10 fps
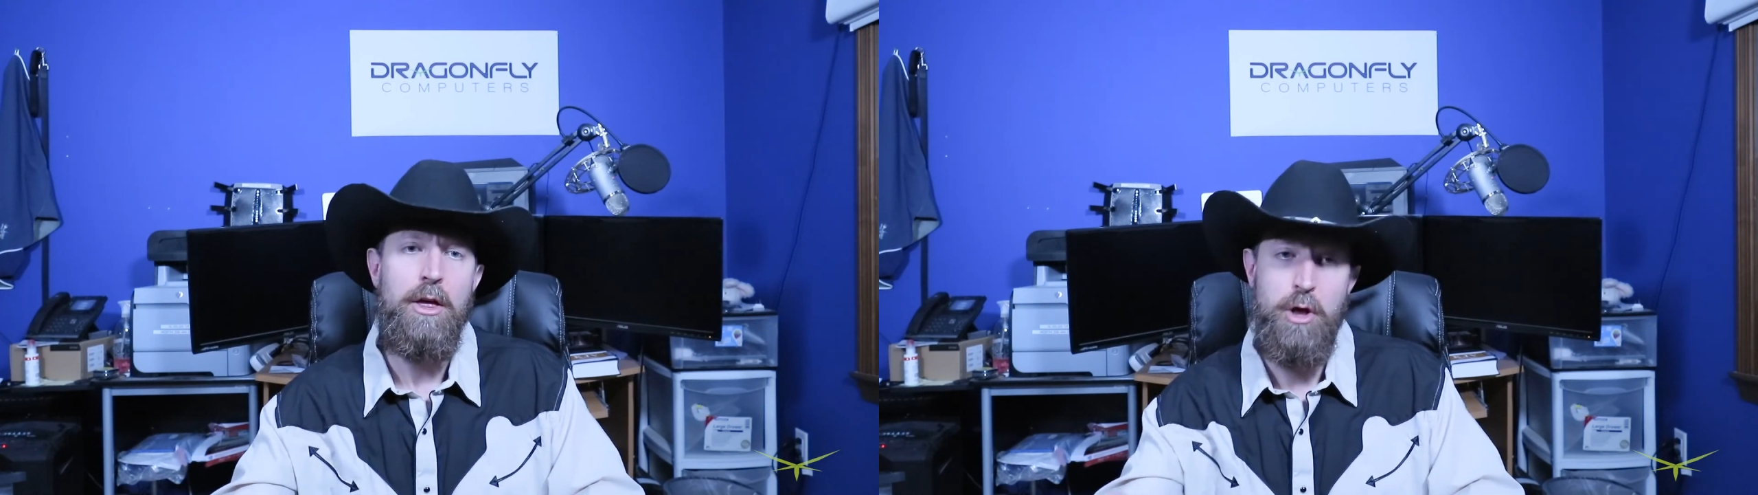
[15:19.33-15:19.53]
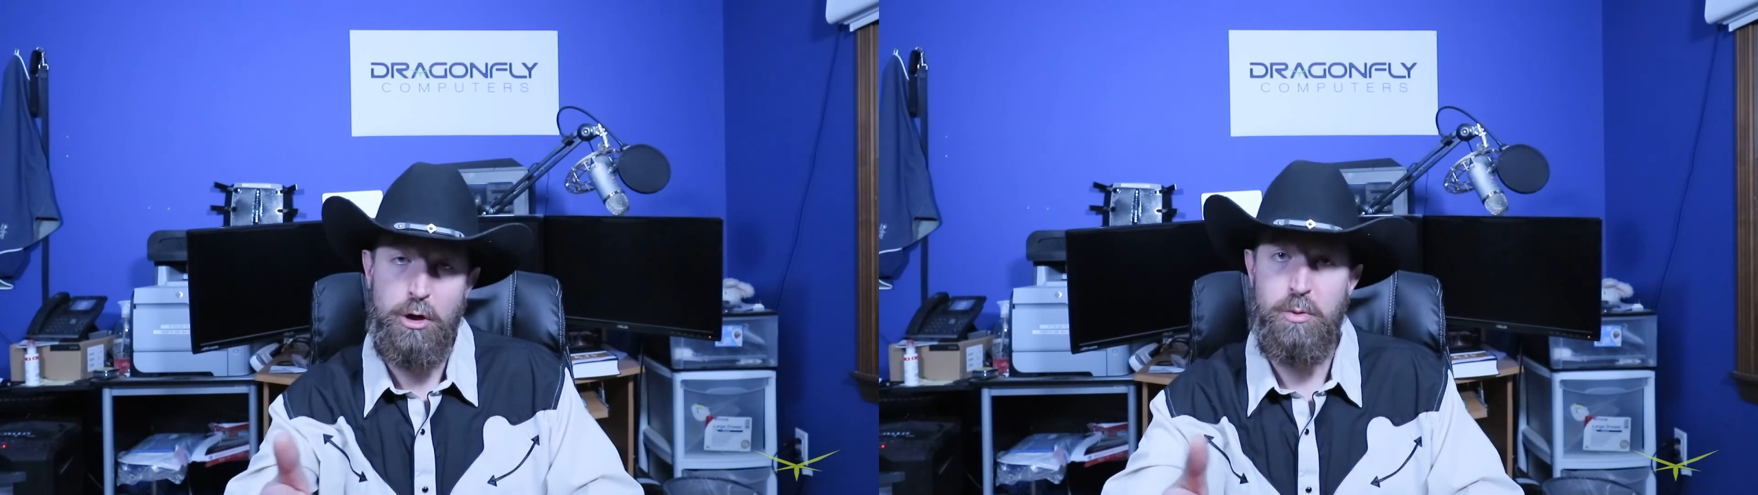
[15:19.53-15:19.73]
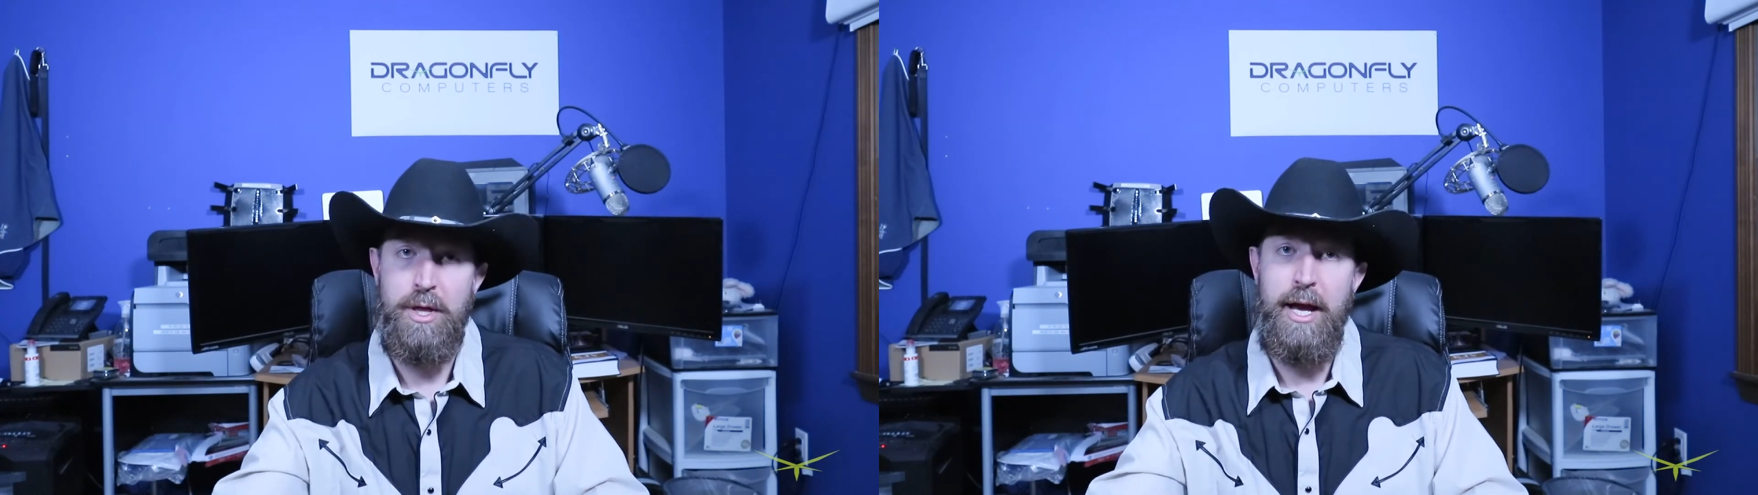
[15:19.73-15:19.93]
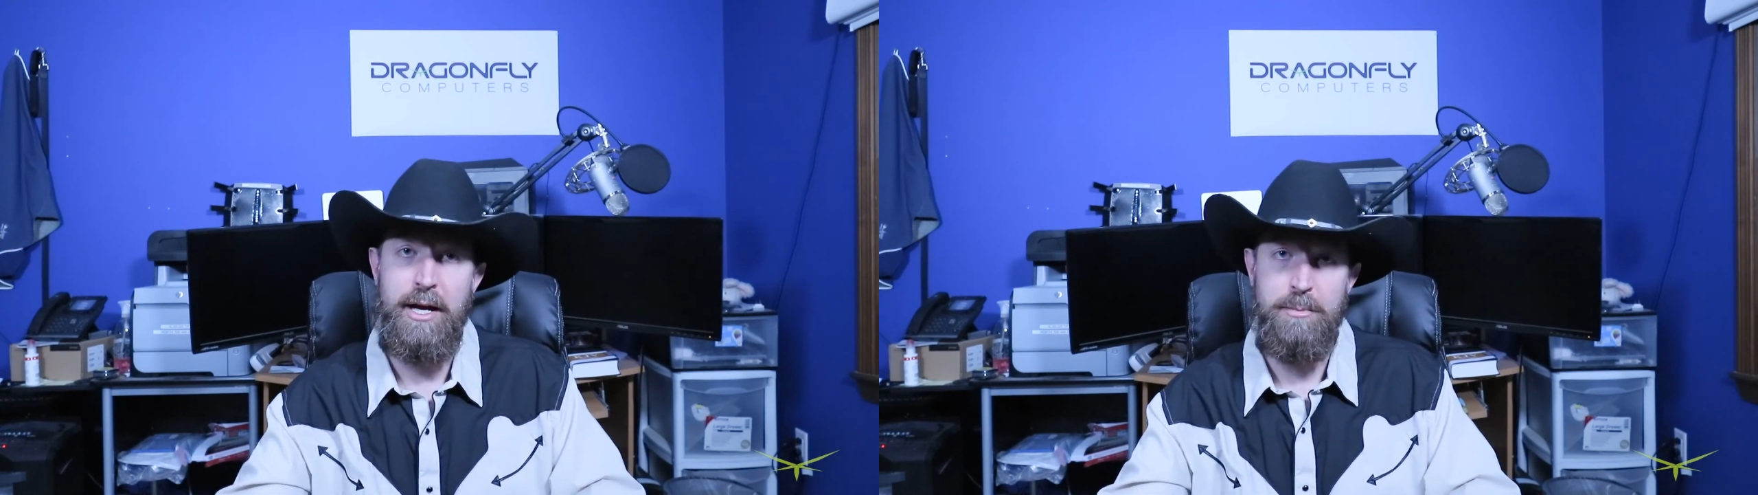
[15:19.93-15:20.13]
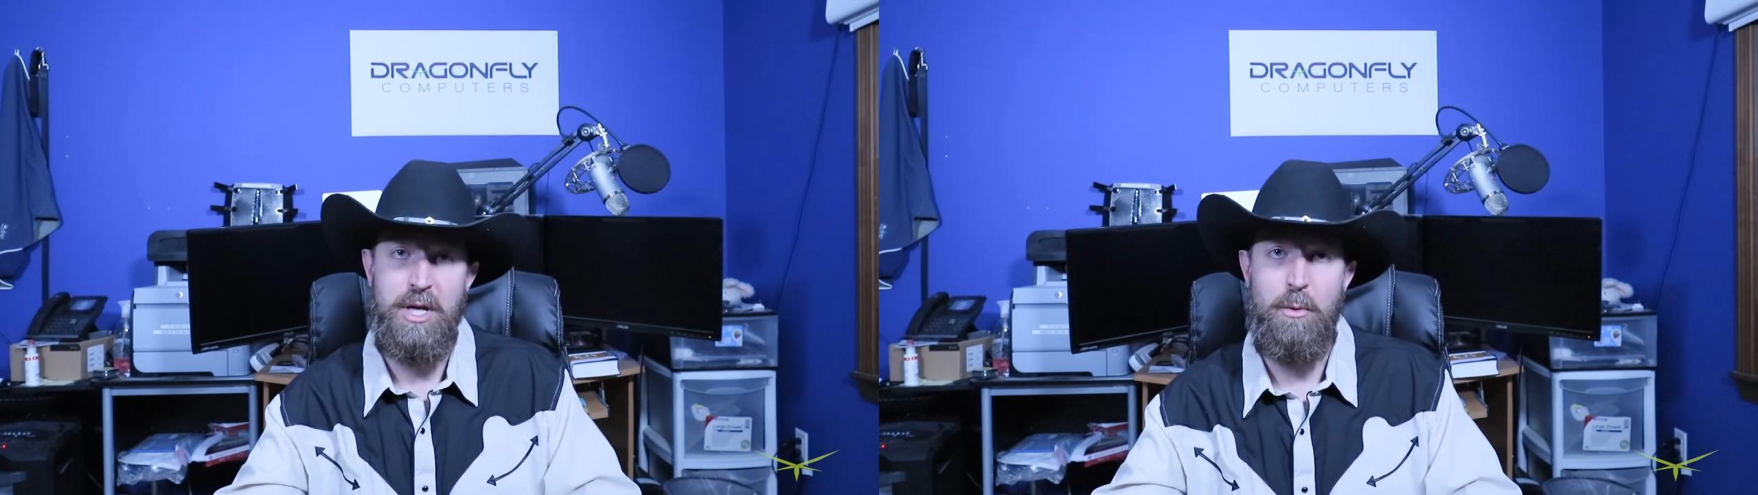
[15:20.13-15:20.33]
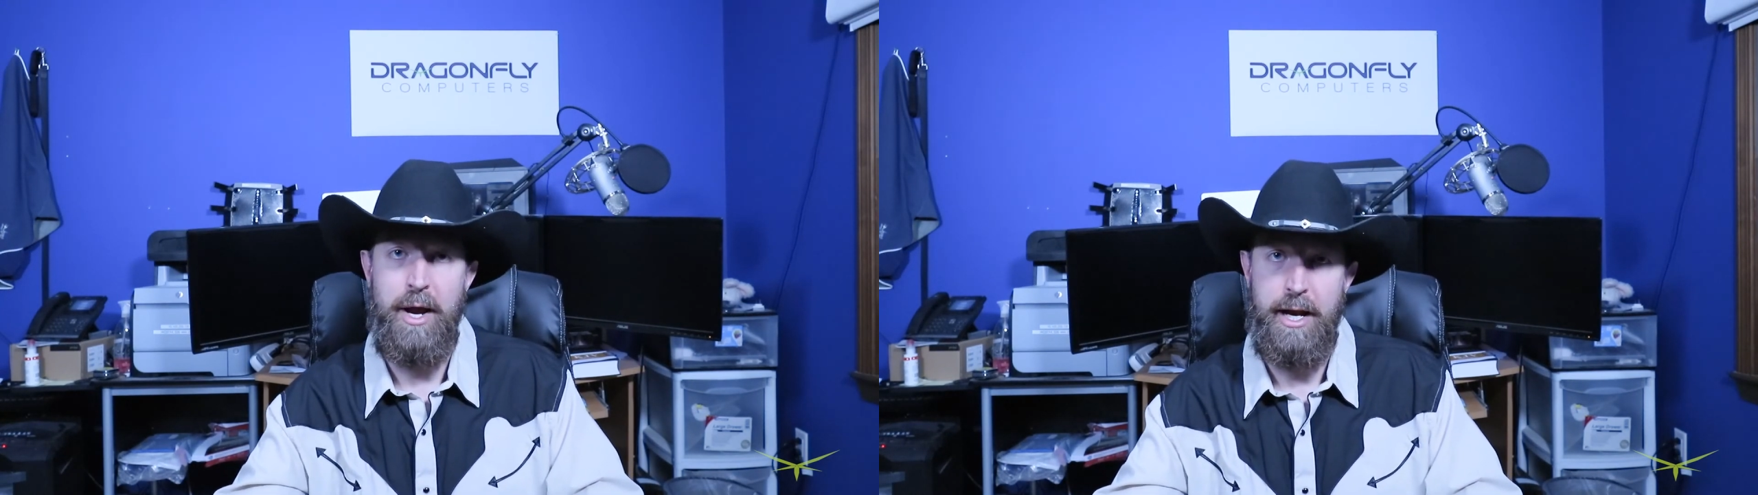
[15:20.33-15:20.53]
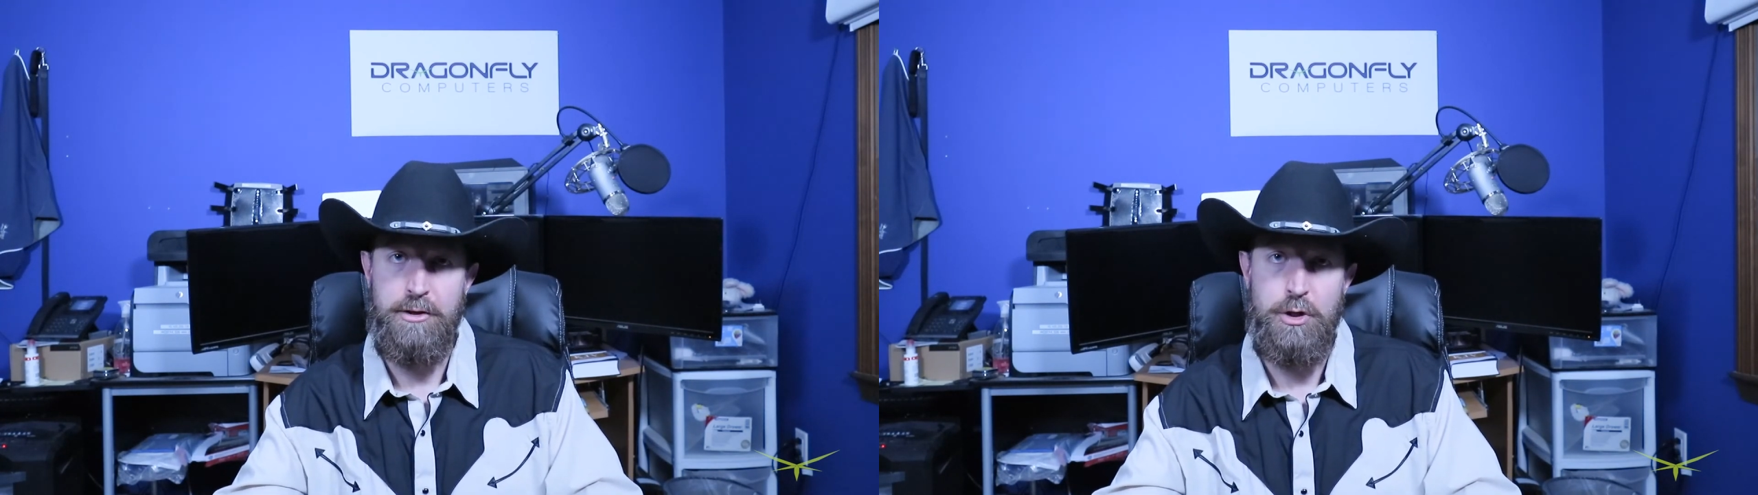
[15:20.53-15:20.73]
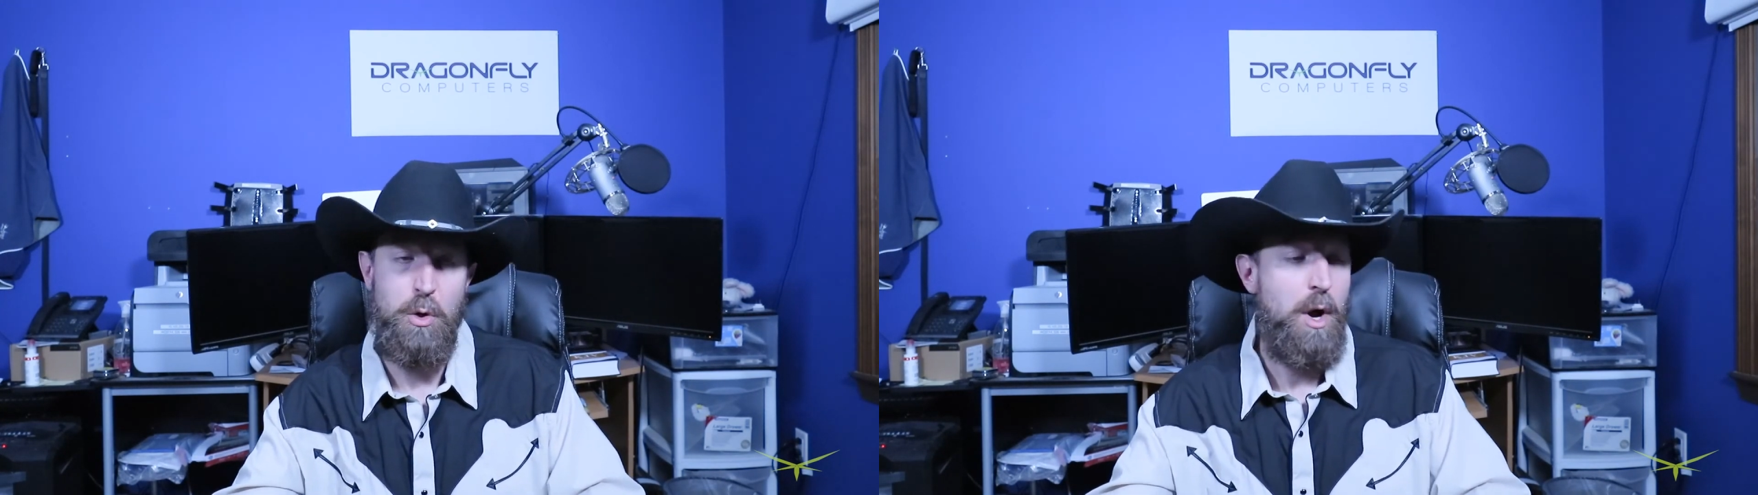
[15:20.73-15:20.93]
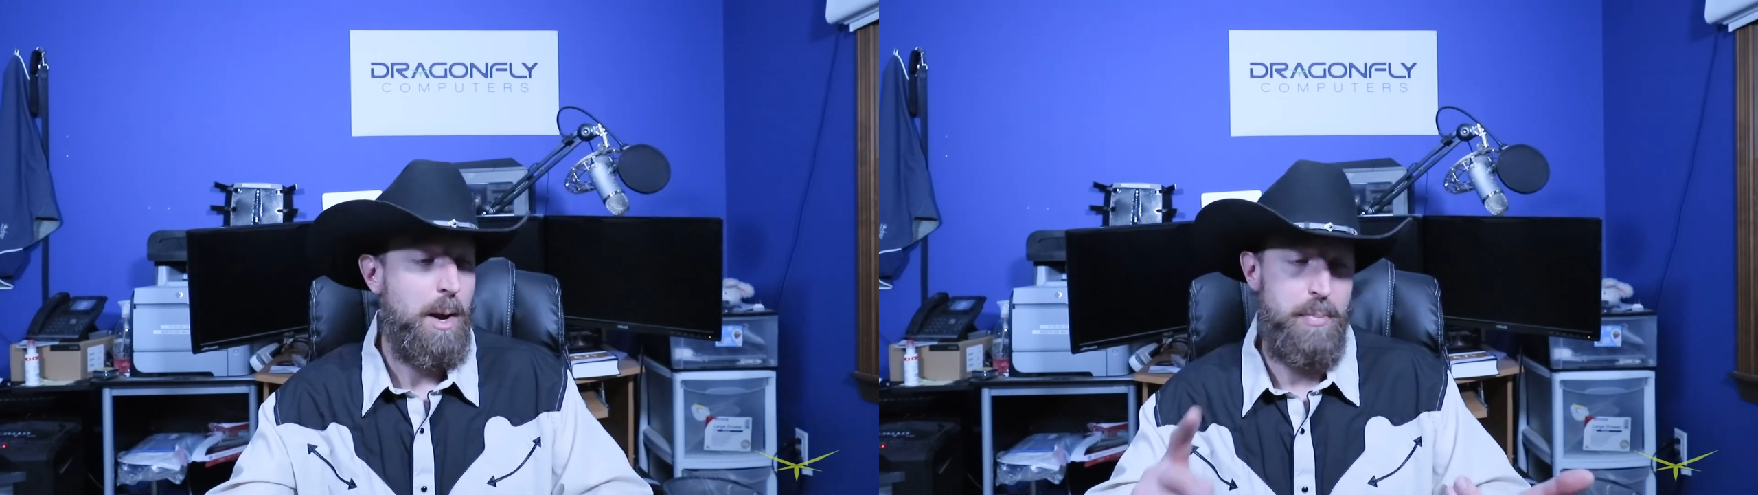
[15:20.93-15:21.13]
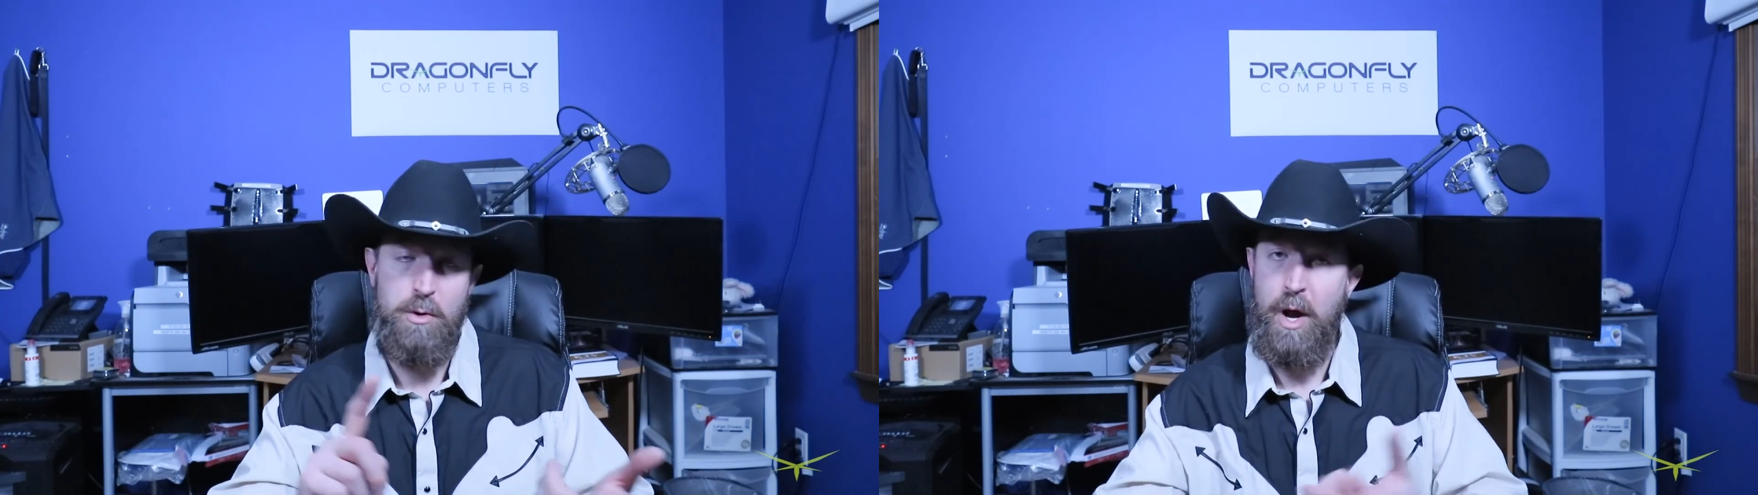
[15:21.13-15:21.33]
Those were the hiccups I ran into.
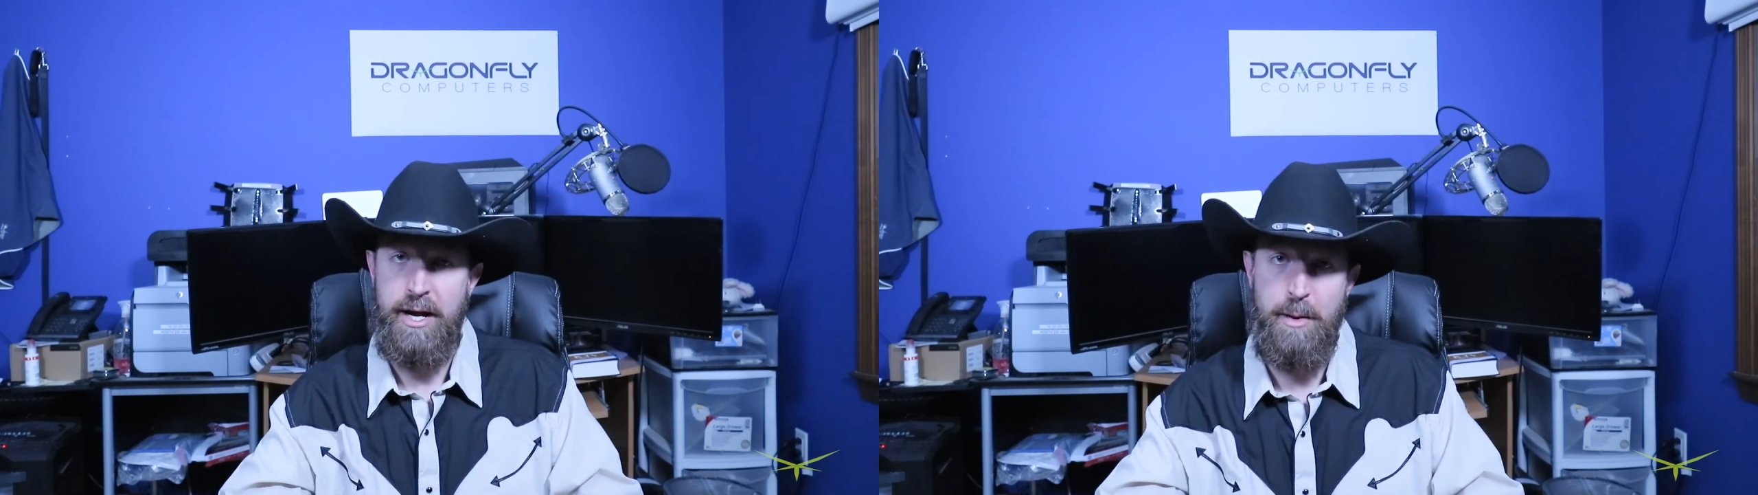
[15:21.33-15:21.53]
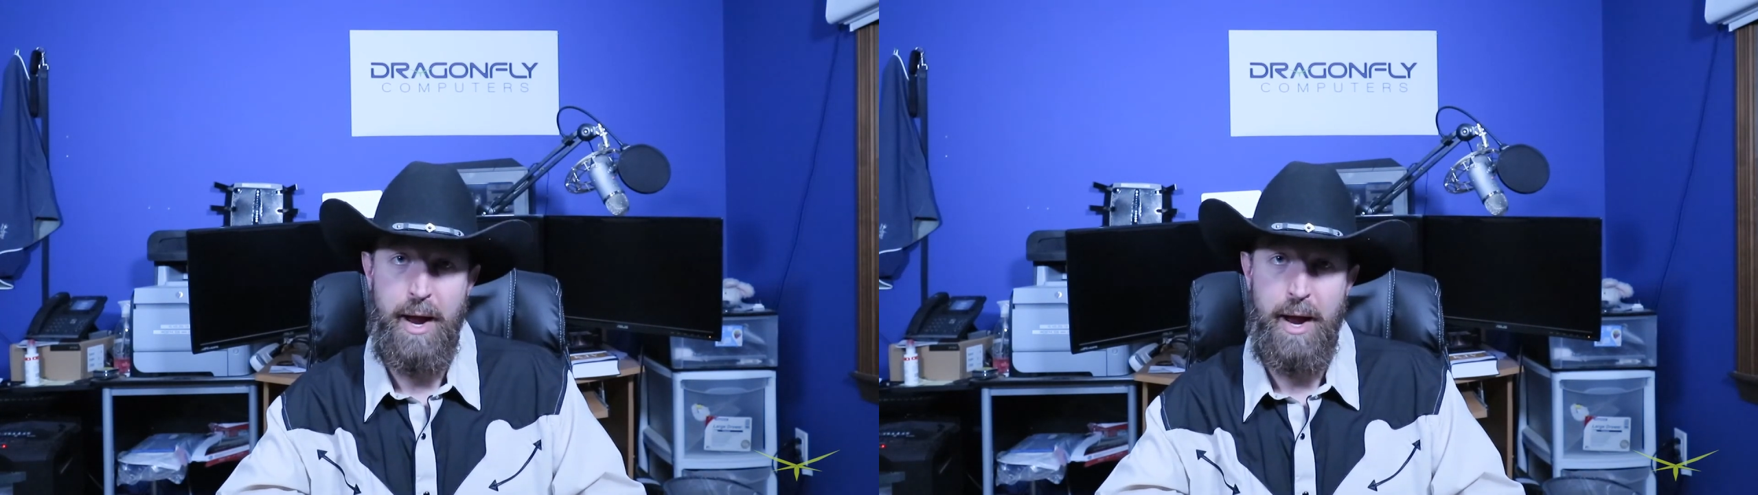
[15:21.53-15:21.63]
Be ready to